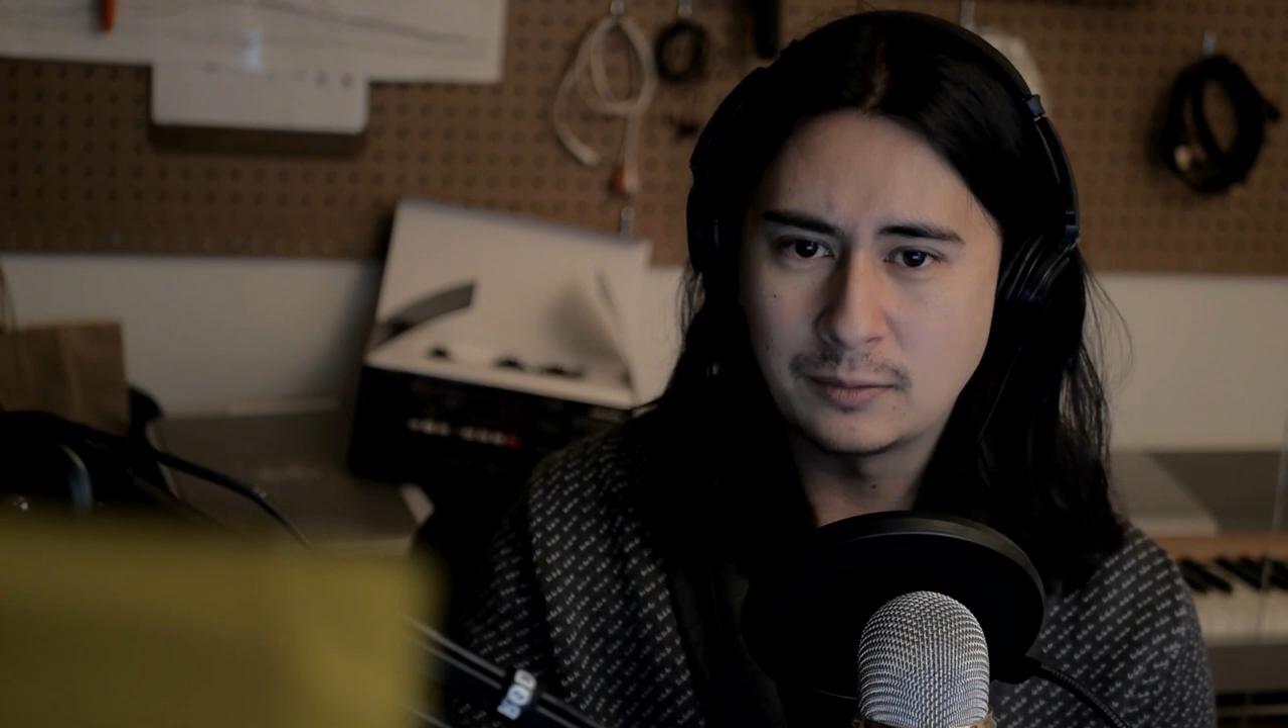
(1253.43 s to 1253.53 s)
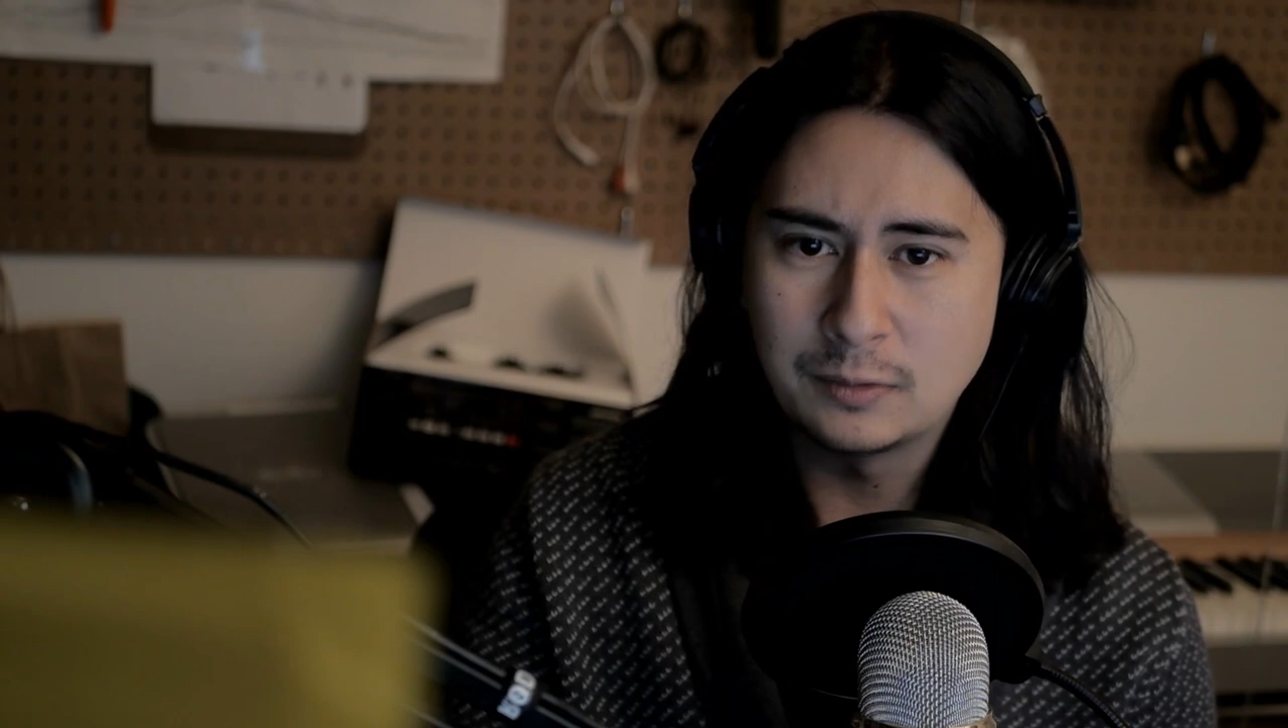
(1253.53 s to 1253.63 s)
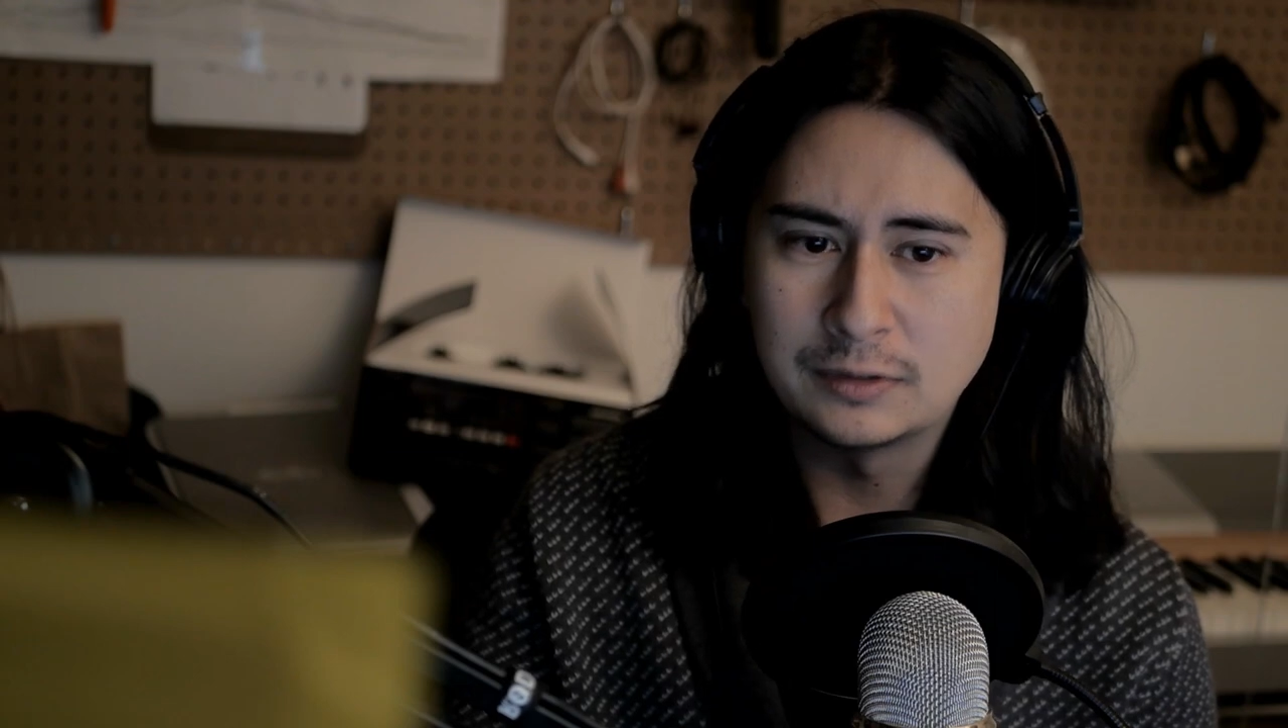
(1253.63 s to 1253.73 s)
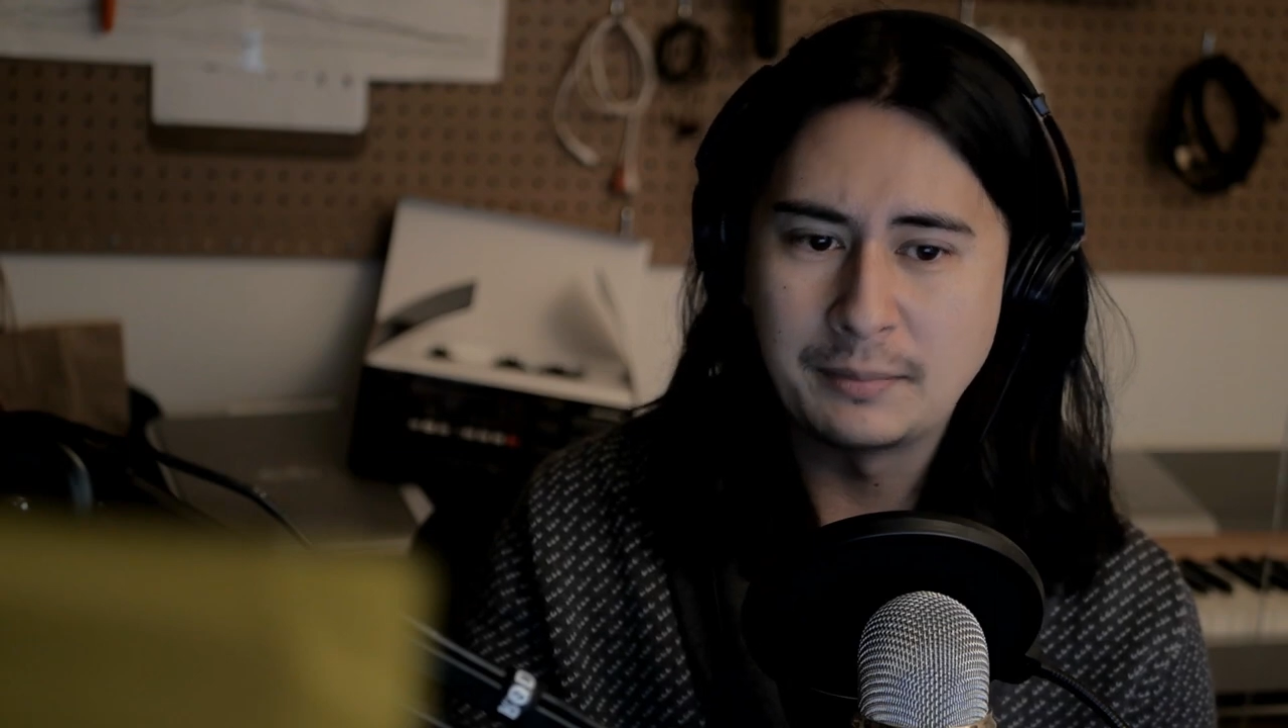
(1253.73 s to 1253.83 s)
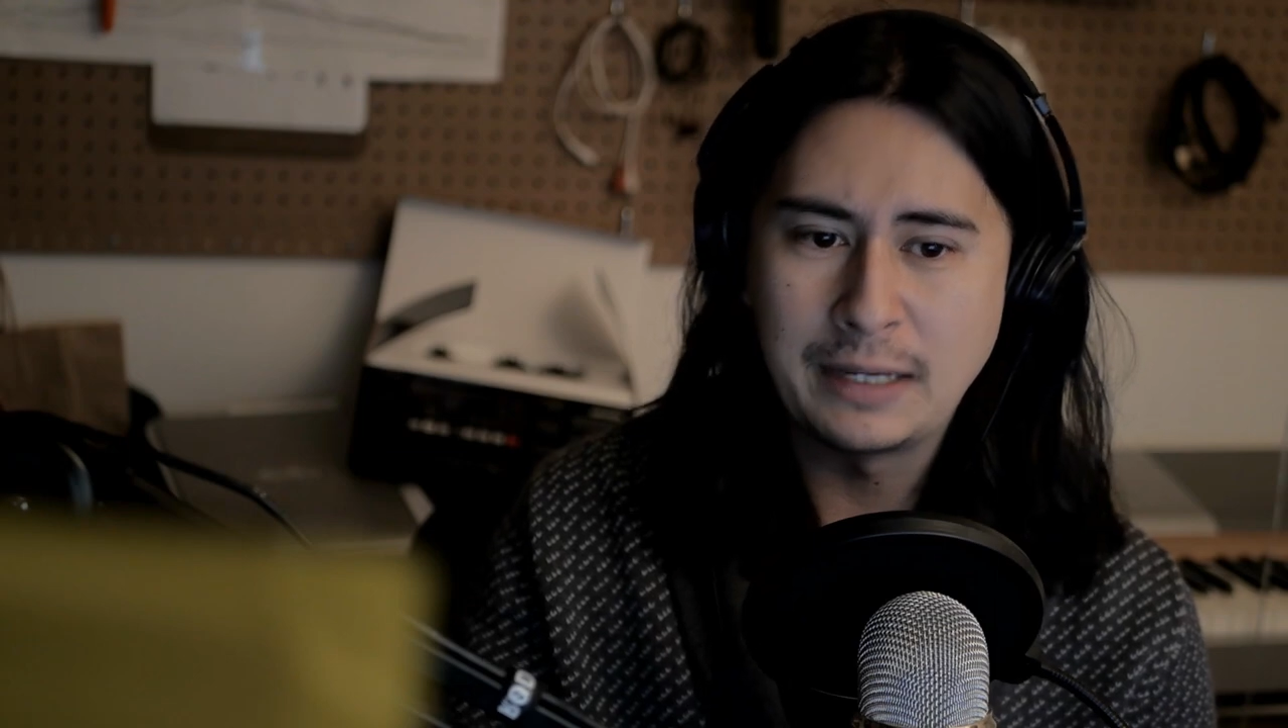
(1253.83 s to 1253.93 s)

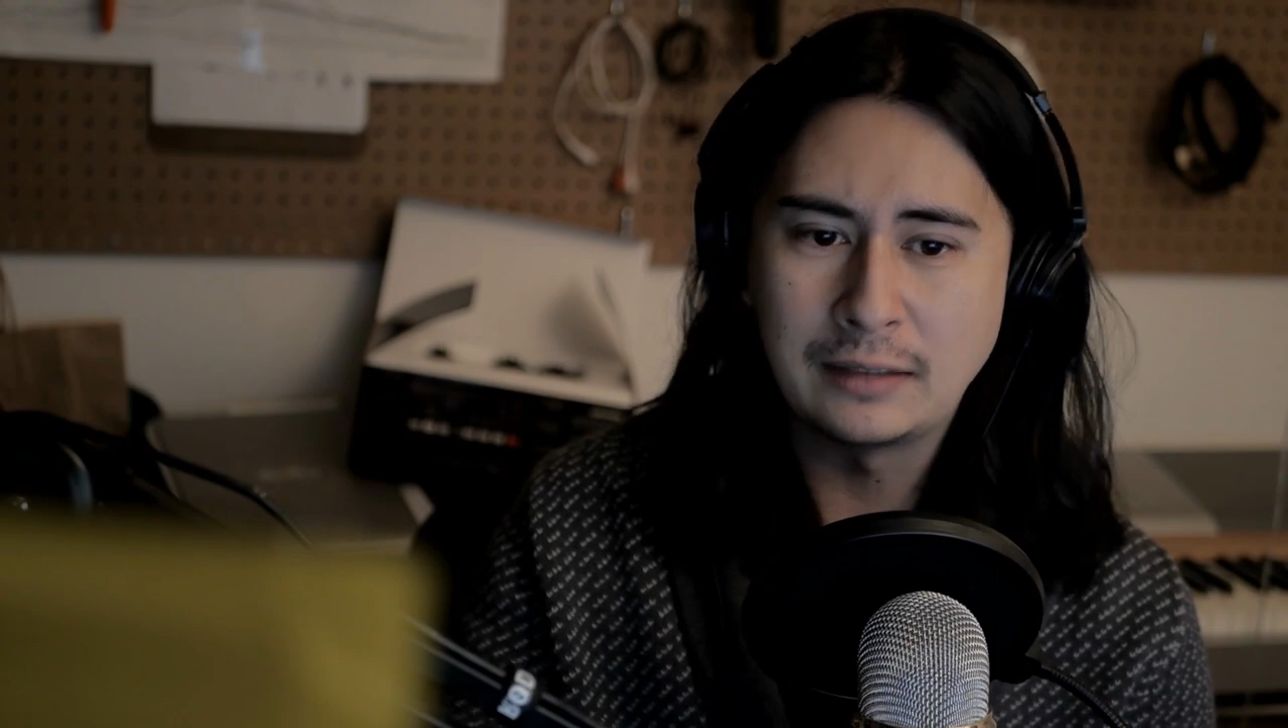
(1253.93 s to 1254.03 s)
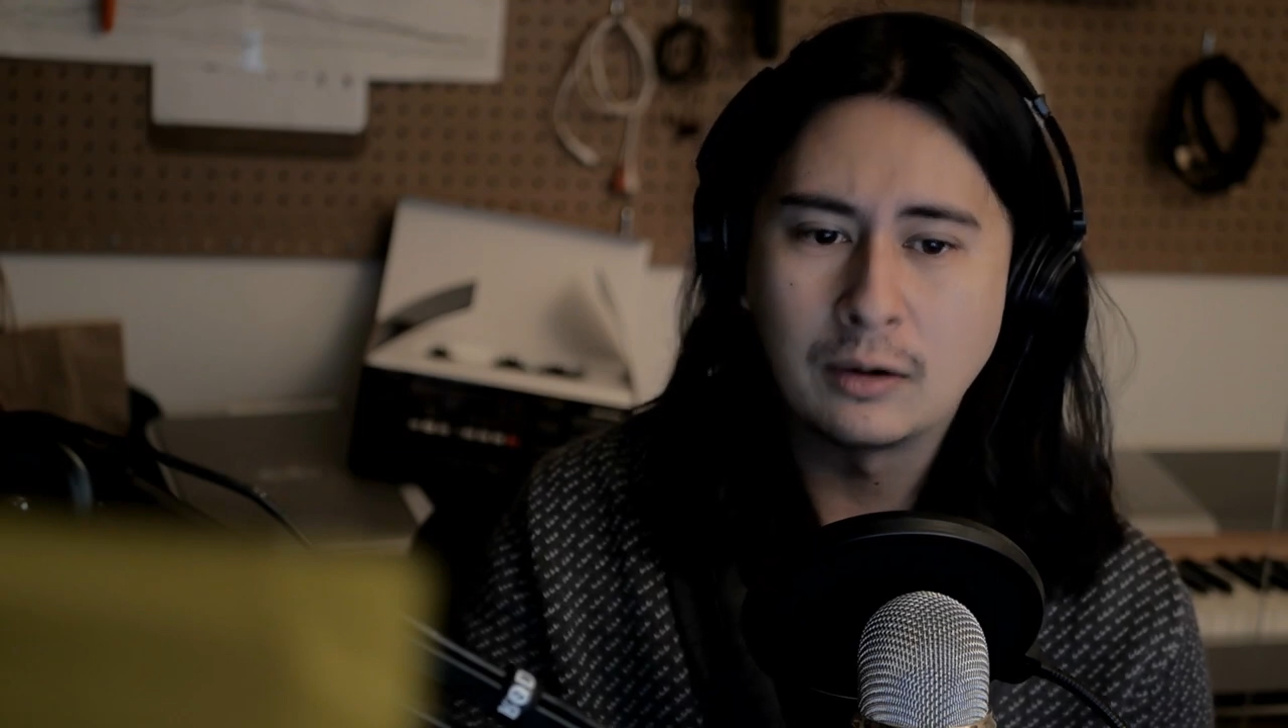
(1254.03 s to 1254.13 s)
was made